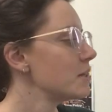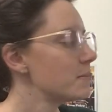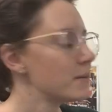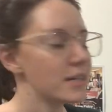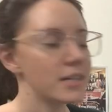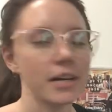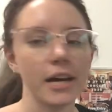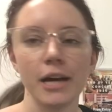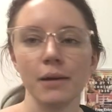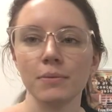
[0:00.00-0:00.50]
a bit
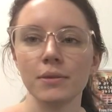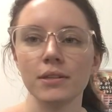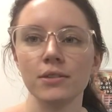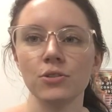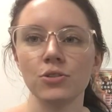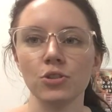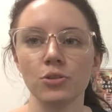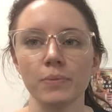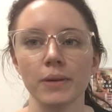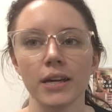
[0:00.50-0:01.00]
time
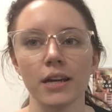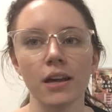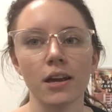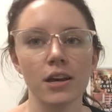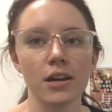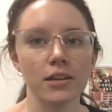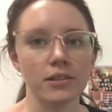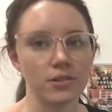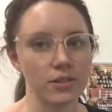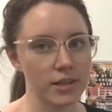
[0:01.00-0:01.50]
consuming.
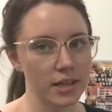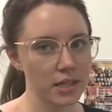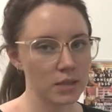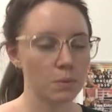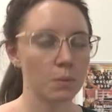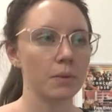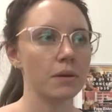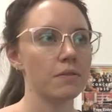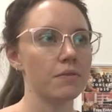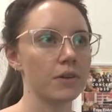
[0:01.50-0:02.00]
So that's
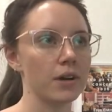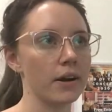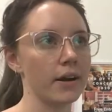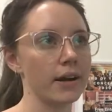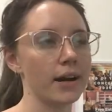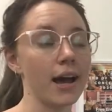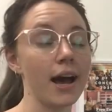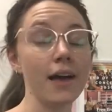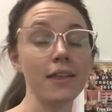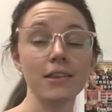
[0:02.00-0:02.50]
when we figure
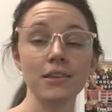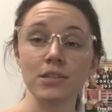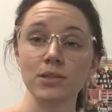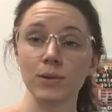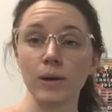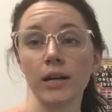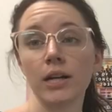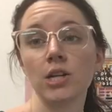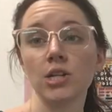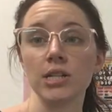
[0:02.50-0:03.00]
out other
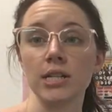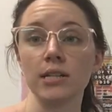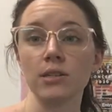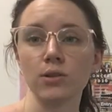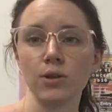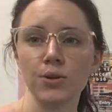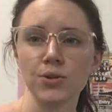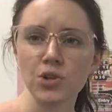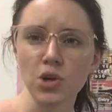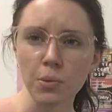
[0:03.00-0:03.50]
strategies
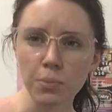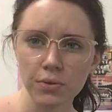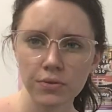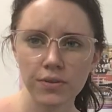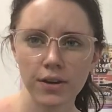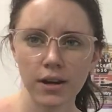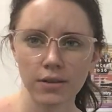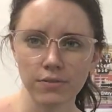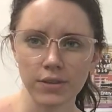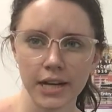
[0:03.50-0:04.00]
on top of
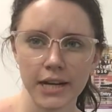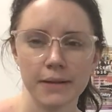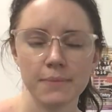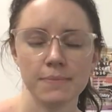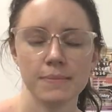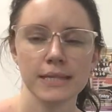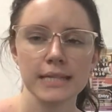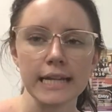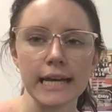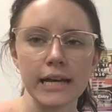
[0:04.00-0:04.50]
our
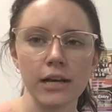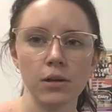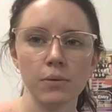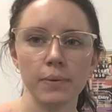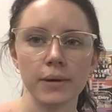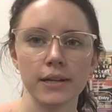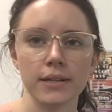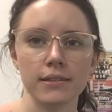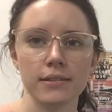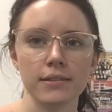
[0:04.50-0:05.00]
rhymes to help
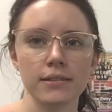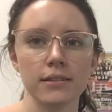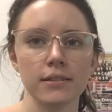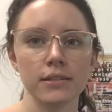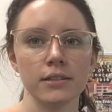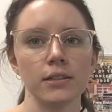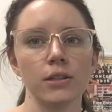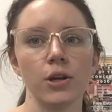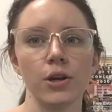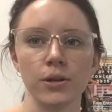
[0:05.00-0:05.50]
us
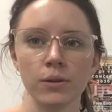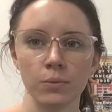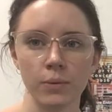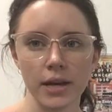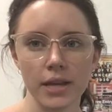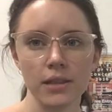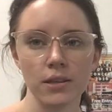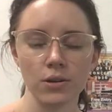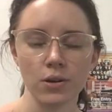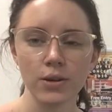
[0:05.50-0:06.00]
learn
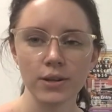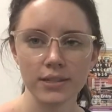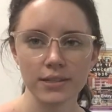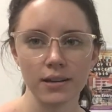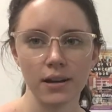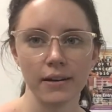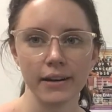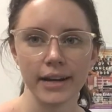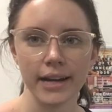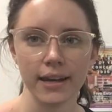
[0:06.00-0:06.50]
where the notes
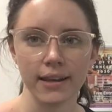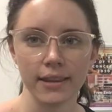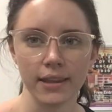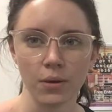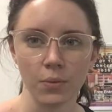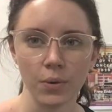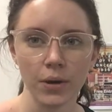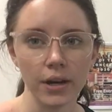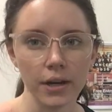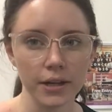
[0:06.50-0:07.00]
are and how they
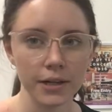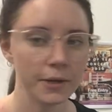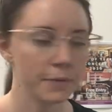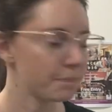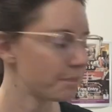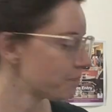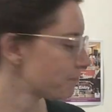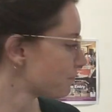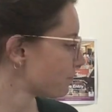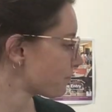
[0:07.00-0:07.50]
work.
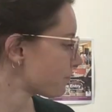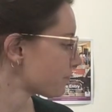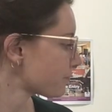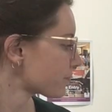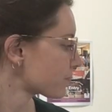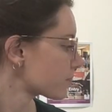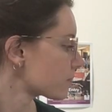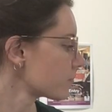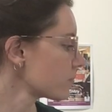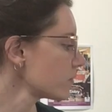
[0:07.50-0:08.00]

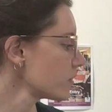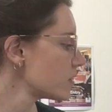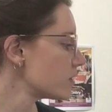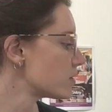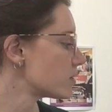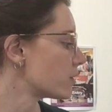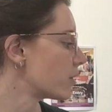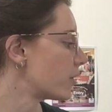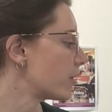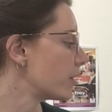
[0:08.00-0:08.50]

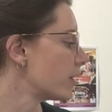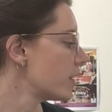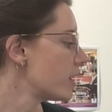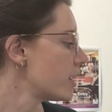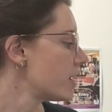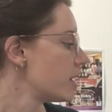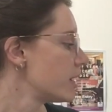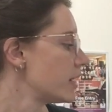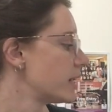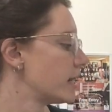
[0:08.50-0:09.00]
So
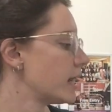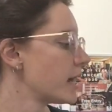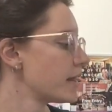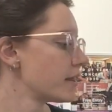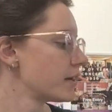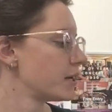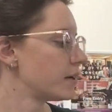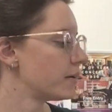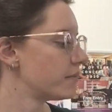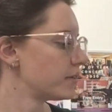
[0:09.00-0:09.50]
now
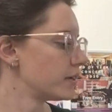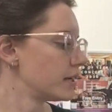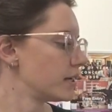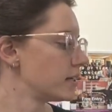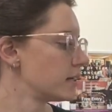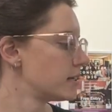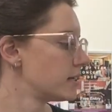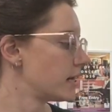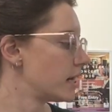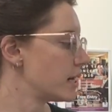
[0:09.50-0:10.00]
that you have an
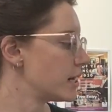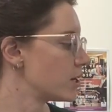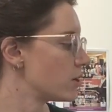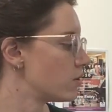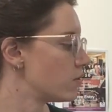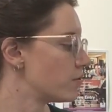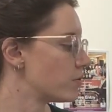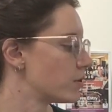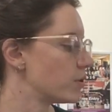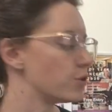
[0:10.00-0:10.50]
understanding
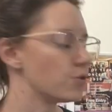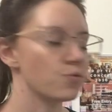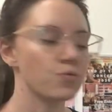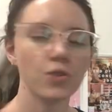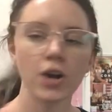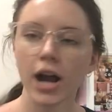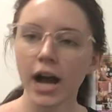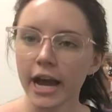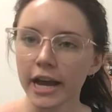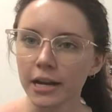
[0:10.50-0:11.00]
of those
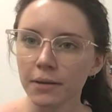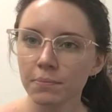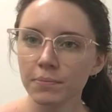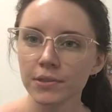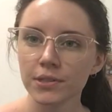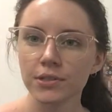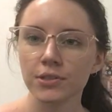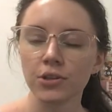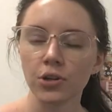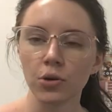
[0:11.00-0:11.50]

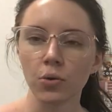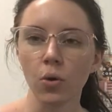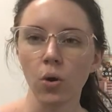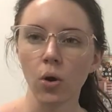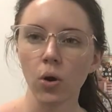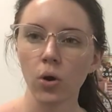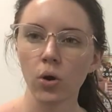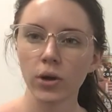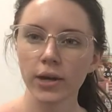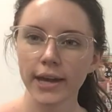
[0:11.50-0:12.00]
rhymes, so
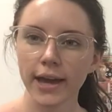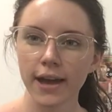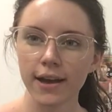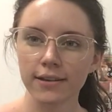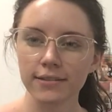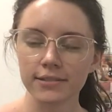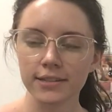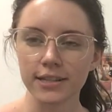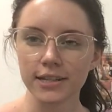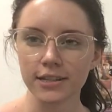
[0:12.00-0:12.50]
all
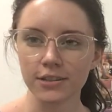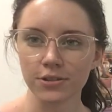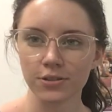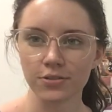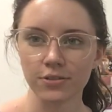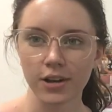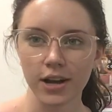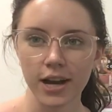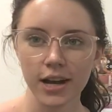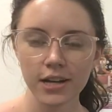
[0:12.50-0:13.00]
cows eat
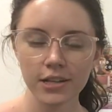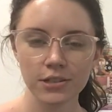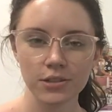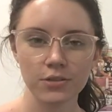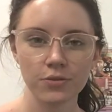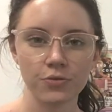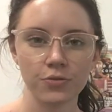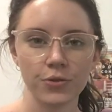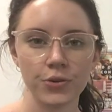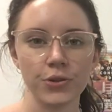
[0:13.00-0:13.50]
grass
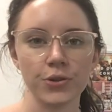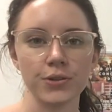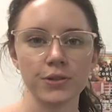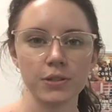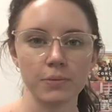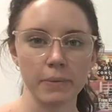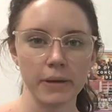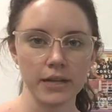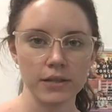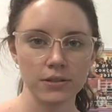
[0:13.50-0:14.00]
for your
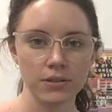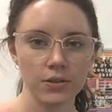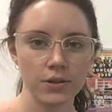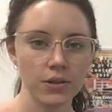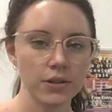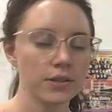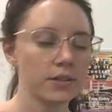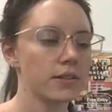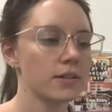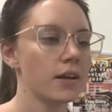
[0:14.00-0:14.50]
space
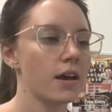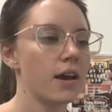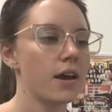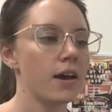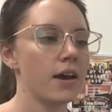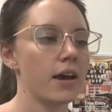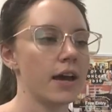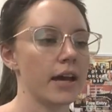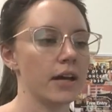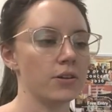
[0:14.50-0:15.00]
notes,
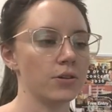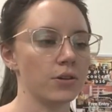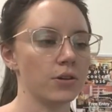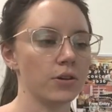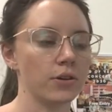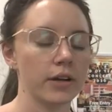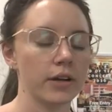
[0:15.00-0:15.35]
and your